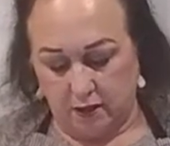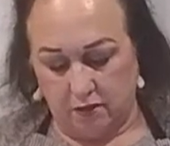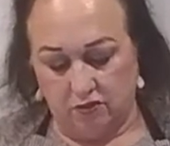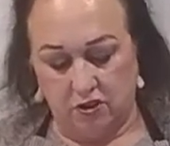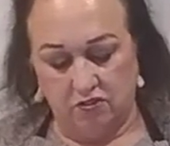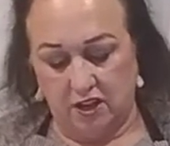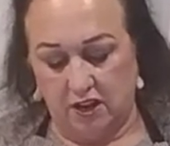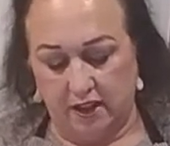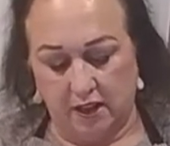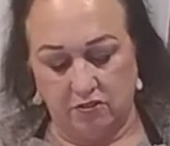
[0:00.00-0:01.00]
So you see,
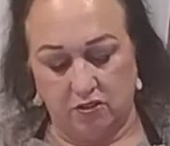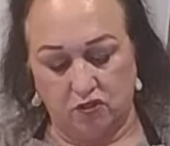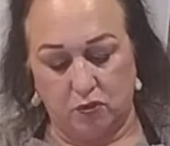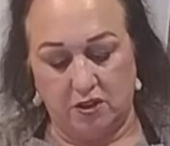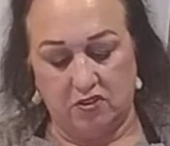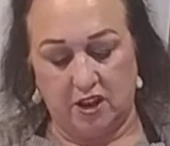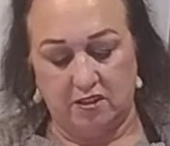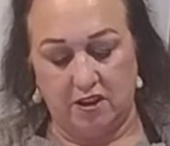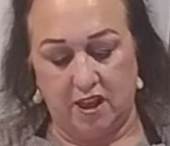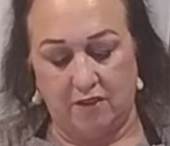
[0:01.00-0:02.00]
like I just squeeze it. I
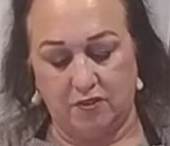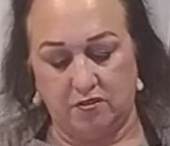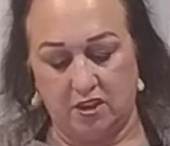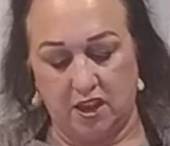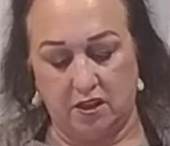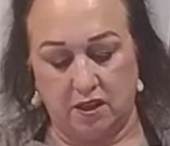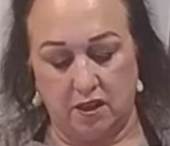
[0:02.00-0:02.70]
didn't have to take